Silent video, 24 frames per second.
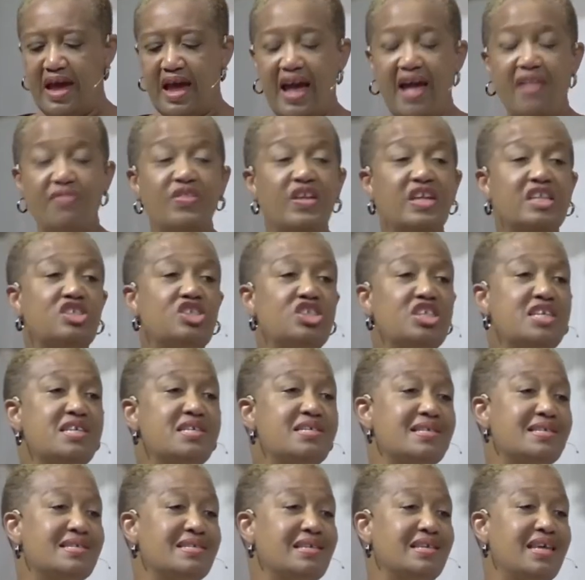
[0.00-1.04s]
And then
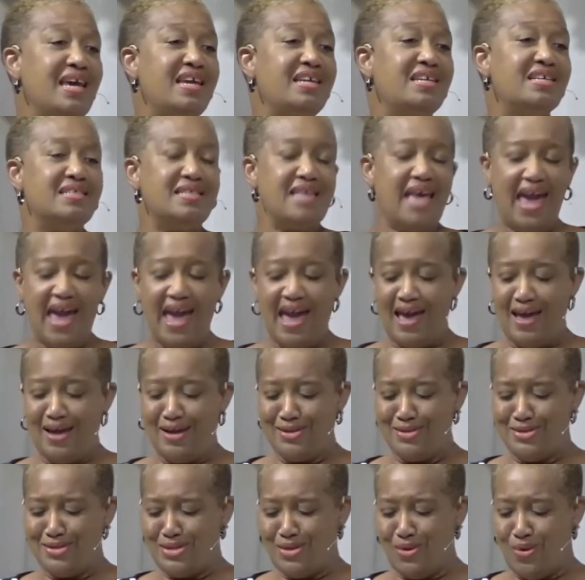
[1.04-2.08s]
Jesus laid his
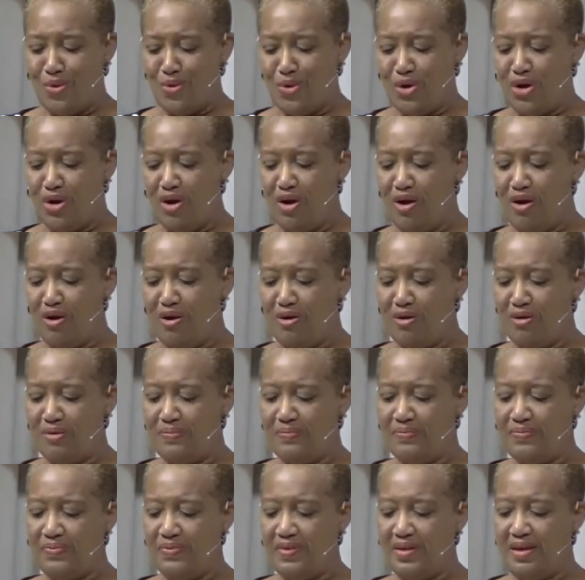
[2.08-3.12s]
hands on
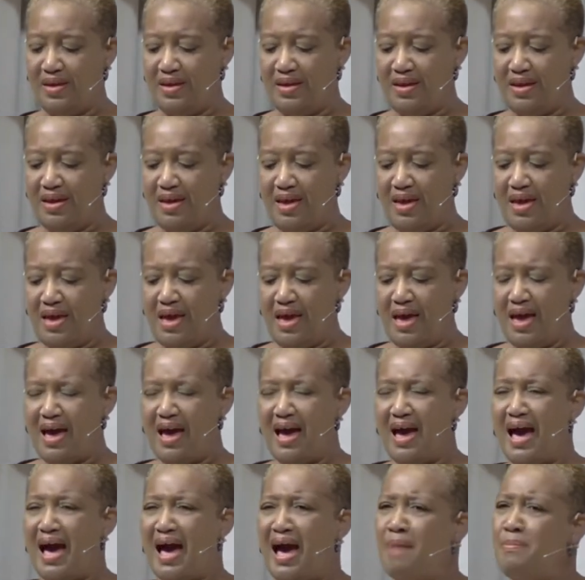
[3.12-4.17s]

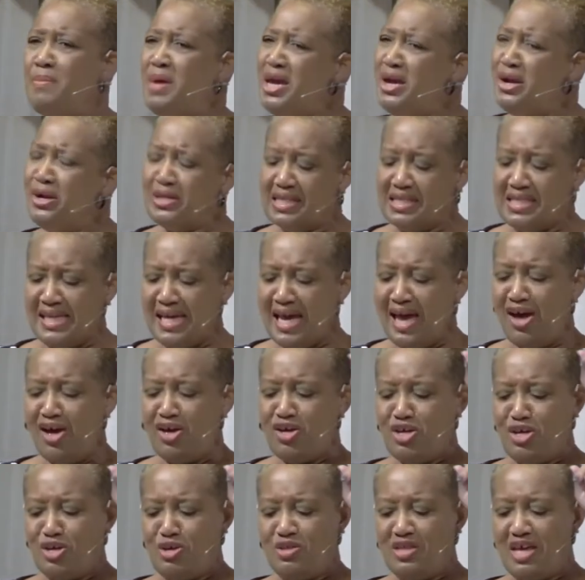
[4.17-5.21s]
her. I'm here to tell
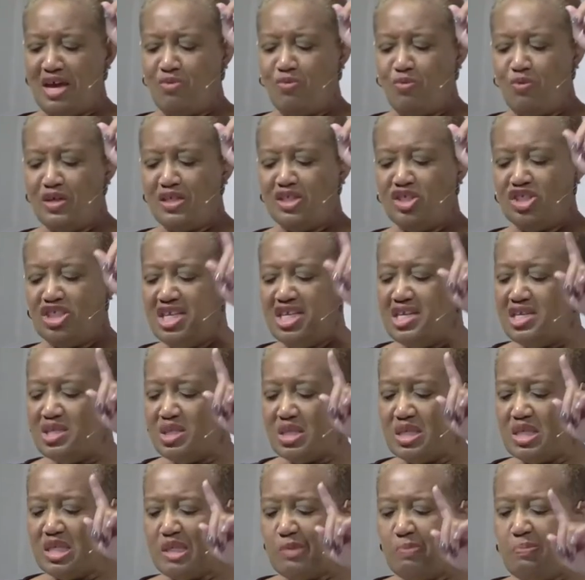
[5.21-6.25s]
you that when
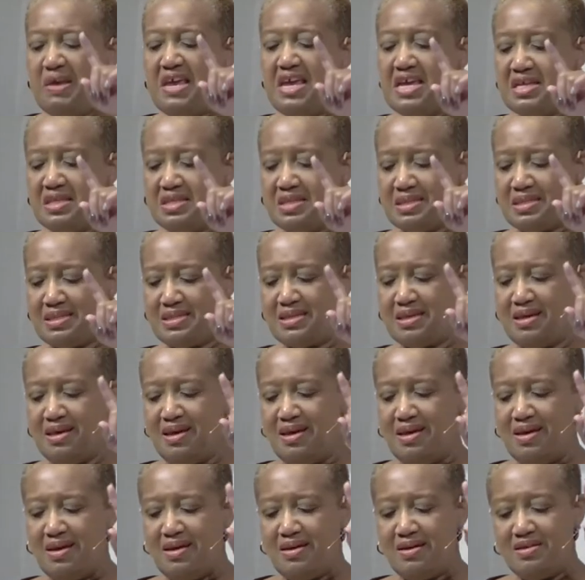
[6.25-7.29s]
Jesus speaks,
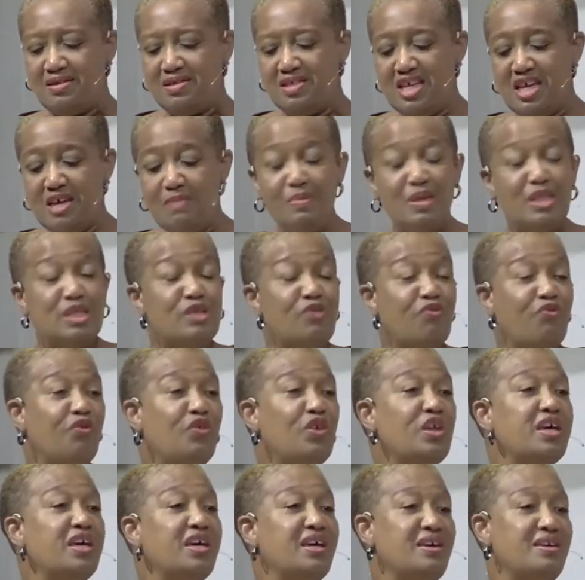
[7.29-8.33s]
demons
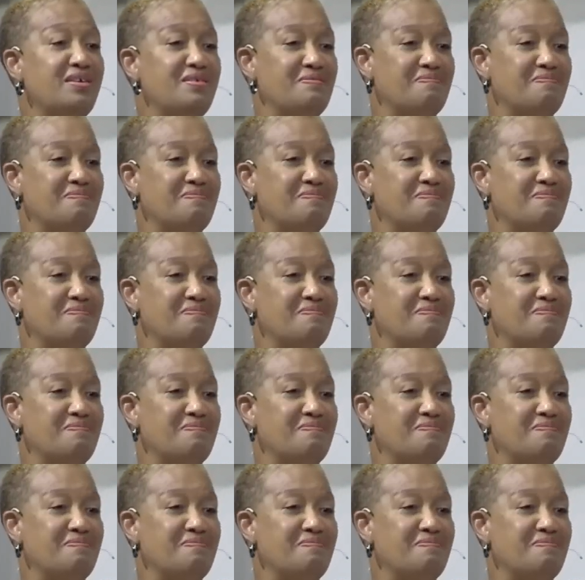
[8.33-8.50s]
flee.